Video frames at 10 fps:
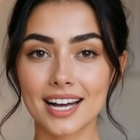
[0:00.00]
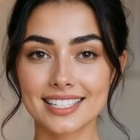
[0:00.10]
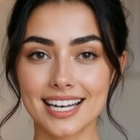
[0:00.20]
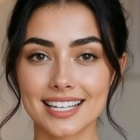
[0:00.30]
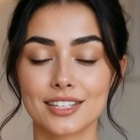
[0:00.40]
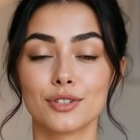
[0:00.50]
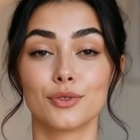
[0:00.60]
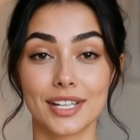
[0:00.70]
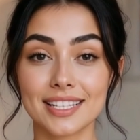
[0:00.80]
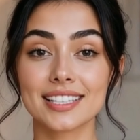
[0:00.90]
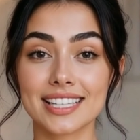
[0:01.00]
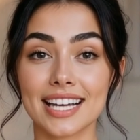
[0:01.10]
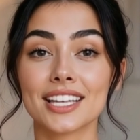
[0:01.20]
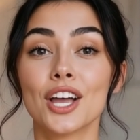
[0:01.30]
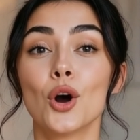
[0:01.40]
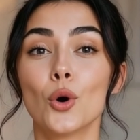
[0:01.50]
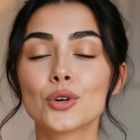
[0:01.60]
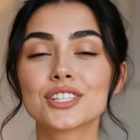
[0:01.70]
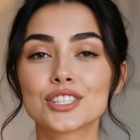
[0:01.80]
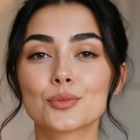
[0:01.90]
content, real estate,
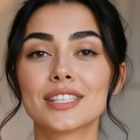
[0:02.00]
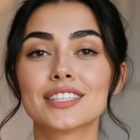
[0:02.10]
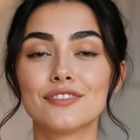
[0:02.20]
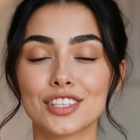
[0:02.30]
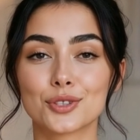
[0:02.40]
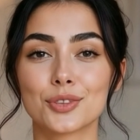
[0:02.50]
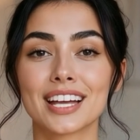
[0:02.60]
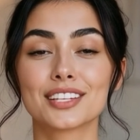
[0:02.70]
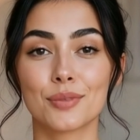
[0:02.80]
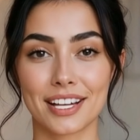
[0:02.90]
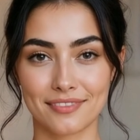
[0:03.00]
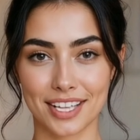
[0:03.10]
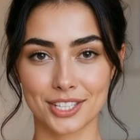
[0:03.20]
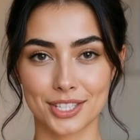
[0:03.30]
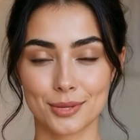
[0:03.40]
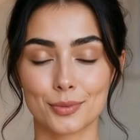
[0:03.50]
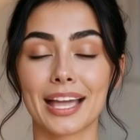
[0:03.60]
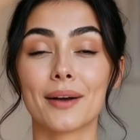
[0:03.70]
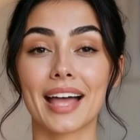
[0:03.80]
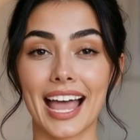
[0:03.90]
or just want to visualize renovations
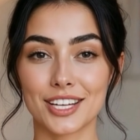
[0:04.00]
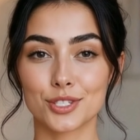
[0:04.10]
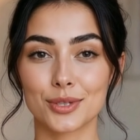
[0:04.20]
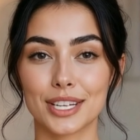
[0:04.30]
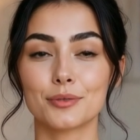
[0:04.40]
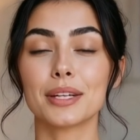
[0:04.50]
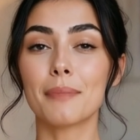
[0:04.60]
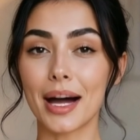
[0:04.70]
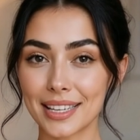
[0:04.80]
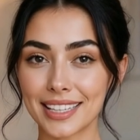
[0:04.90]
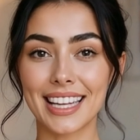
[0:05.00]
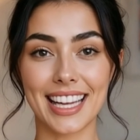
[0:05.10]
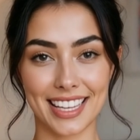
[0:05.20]
without actually remodeling